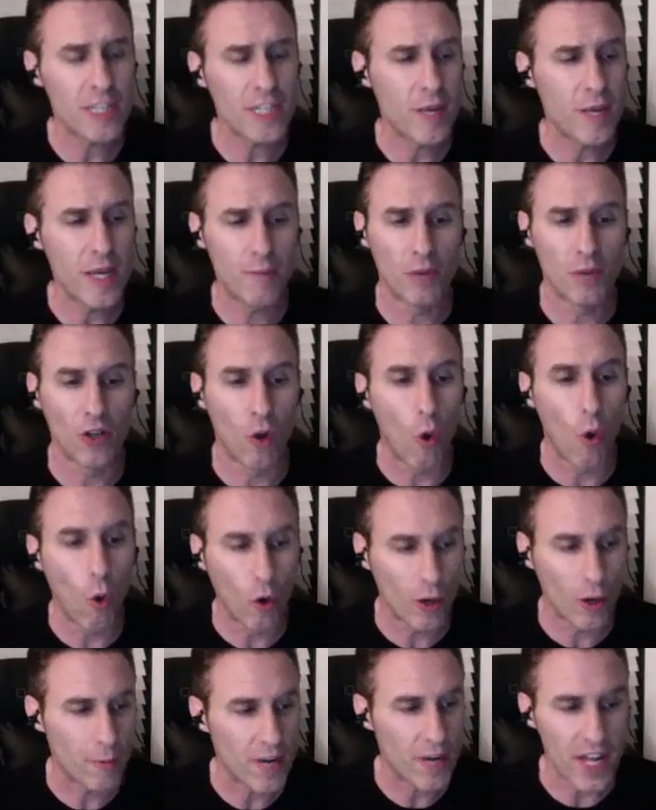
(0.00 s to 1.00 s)
people
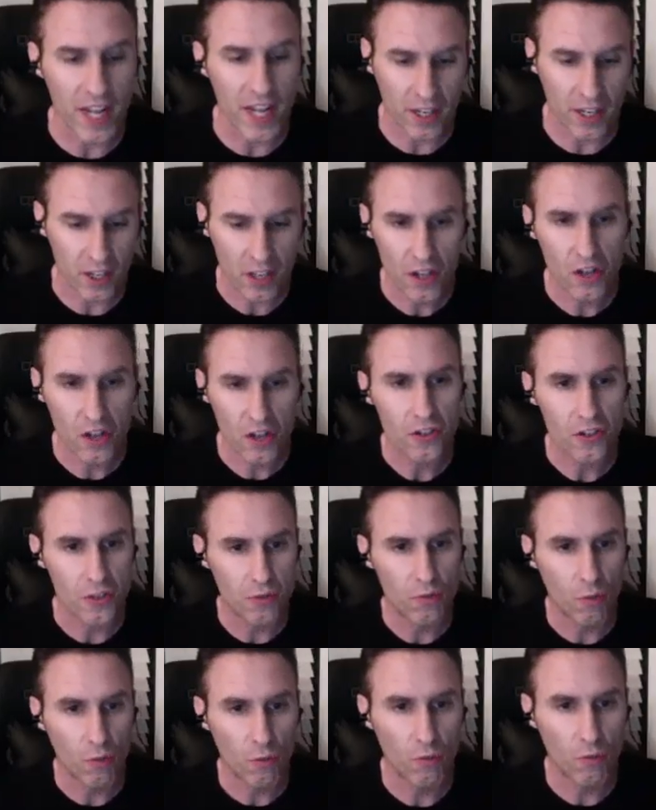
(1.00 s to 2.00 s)
orbiting
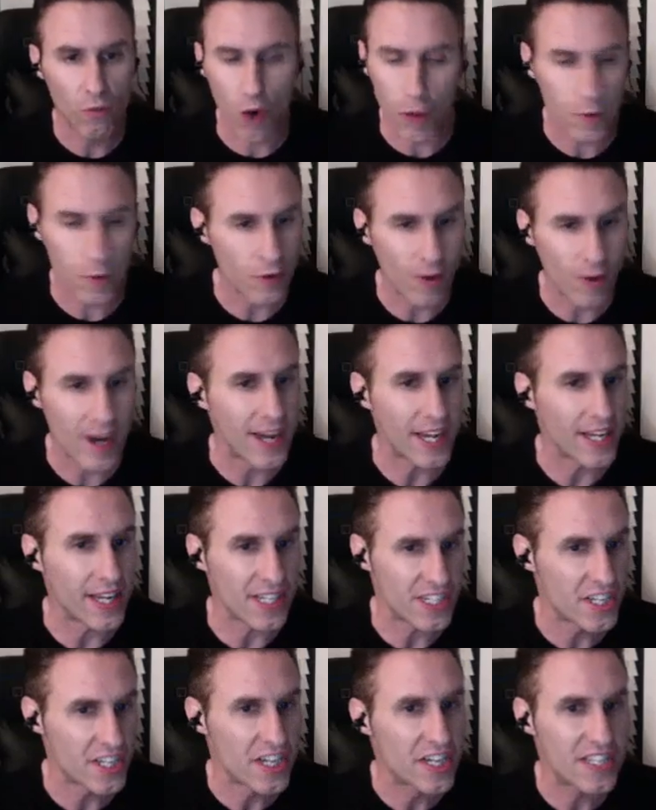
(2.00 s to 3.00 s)
Roman
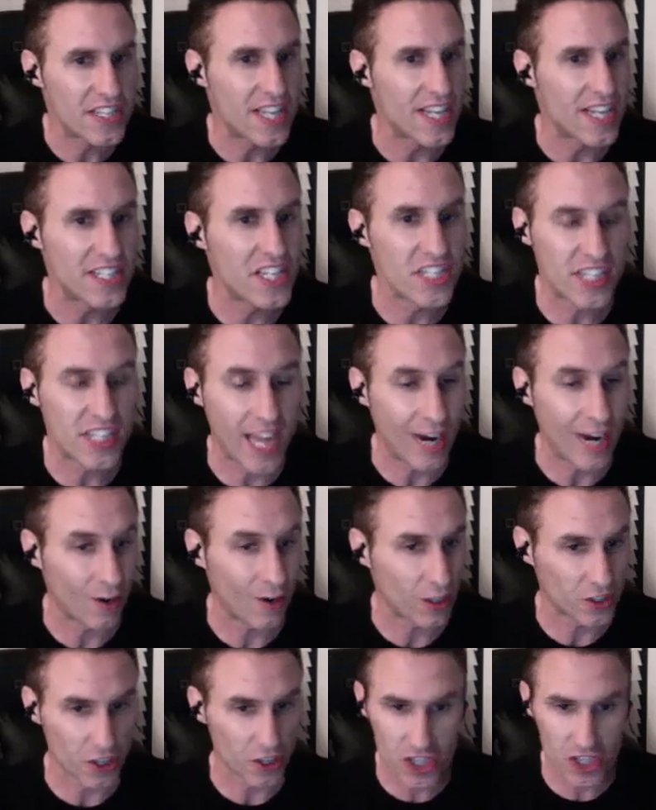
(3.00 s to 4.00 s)
Reigns since his
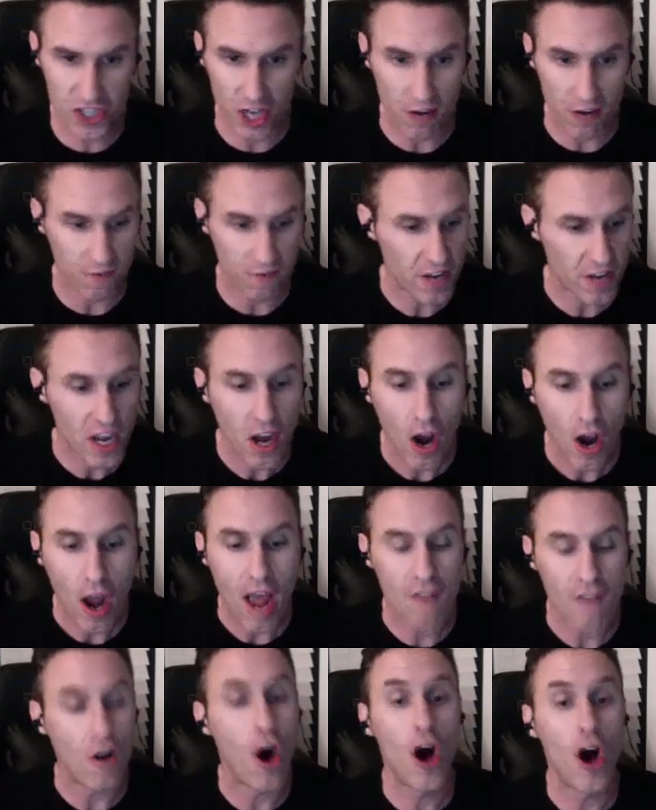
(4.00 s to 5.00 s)
character shift
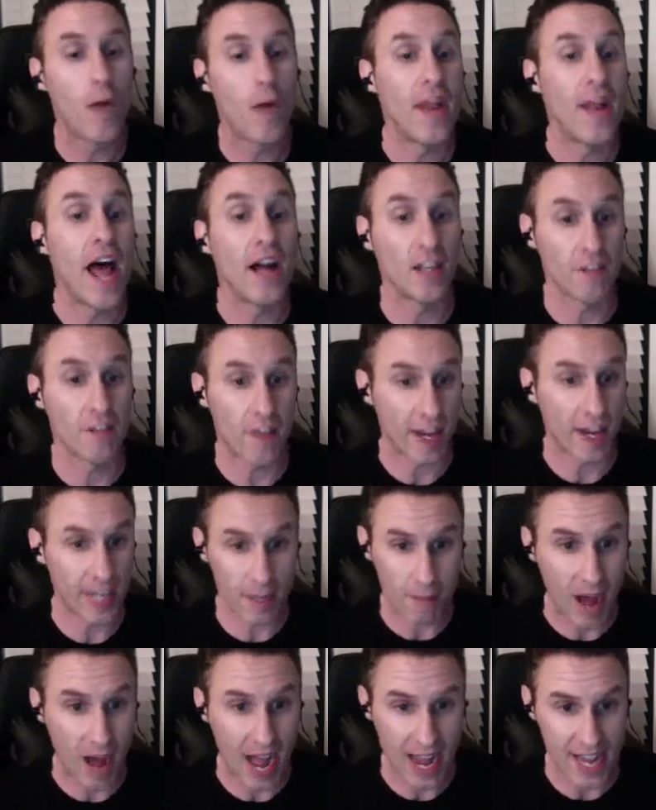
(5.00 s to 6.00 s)
have all been
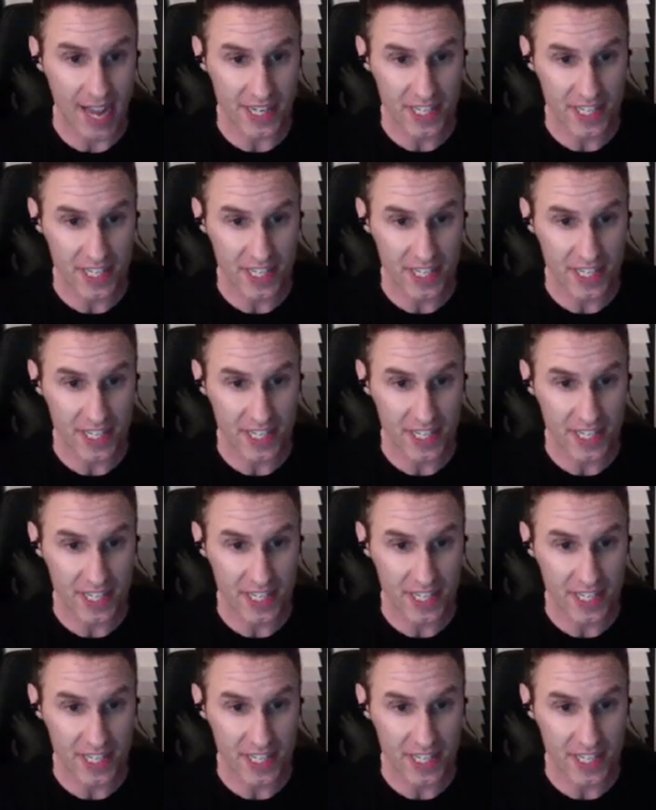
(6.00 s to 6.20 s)
elevated by it.